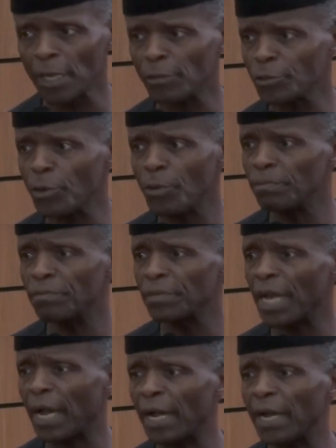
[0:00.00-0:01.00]
So,
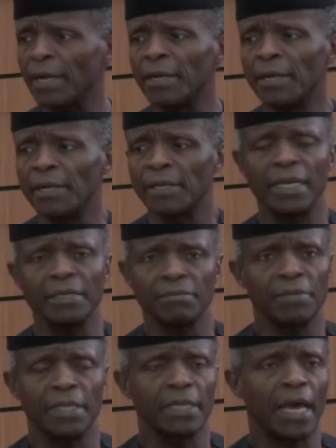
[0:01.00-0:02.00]
uh,
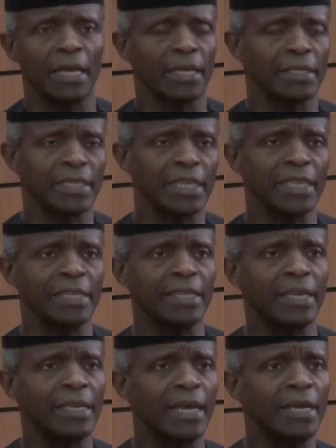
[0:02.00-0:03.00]
in, as I said
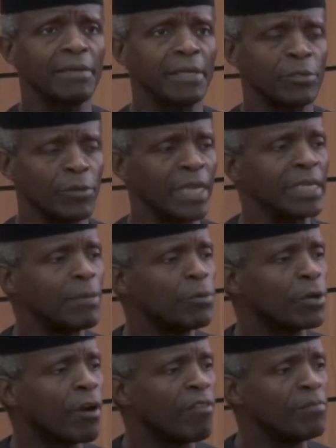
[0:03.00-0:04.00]
earlier, it will
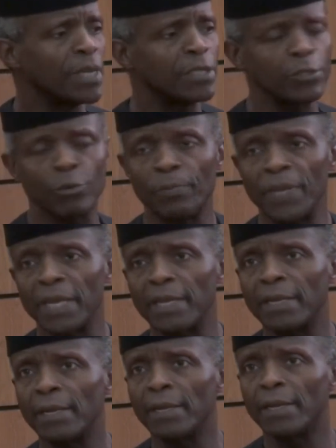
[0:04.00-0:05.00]
enable governments to
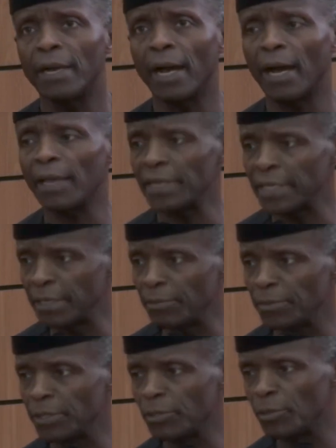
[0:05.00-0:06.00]
pay uh, the
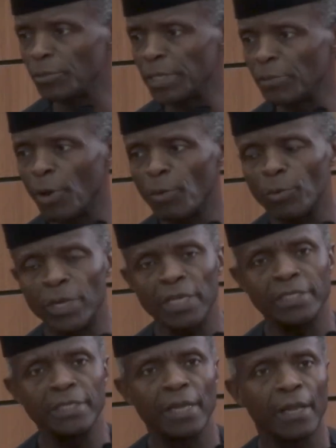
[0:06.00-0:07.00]
new minimum
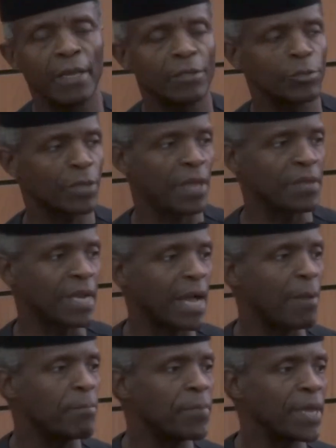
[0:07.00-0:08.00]
wage so that they
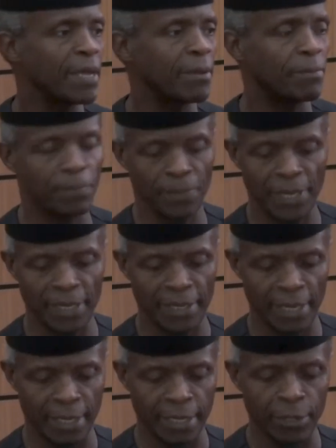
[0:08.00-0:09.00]
can pay, play
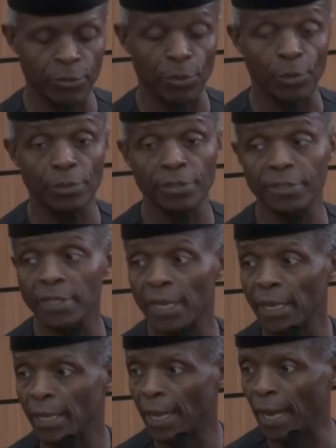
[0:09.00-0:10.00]
their key roles
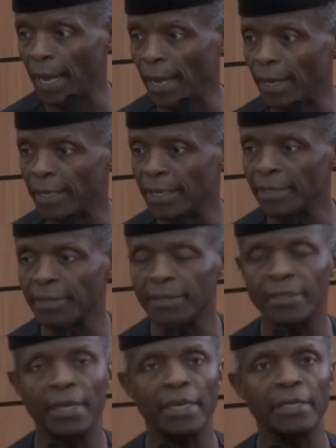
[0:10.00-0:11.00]
uh,
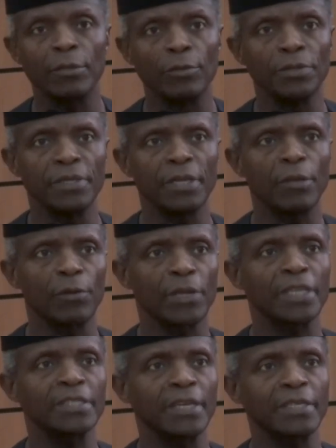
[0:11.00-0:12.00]
in, in, in, the
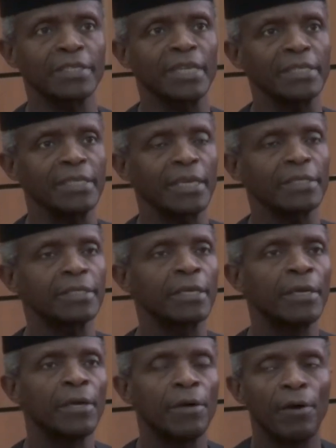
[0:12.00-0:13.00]
locational centers
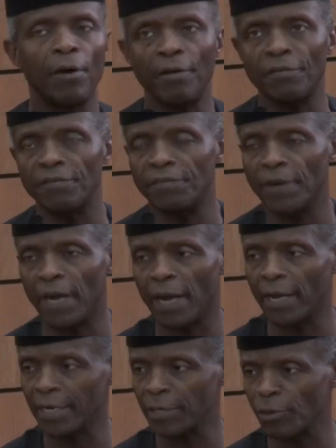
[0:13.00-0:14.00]
of
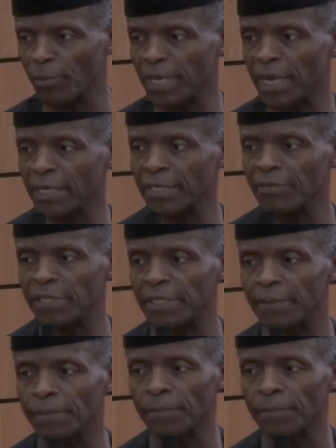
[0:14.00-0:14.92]
uh, economic activity.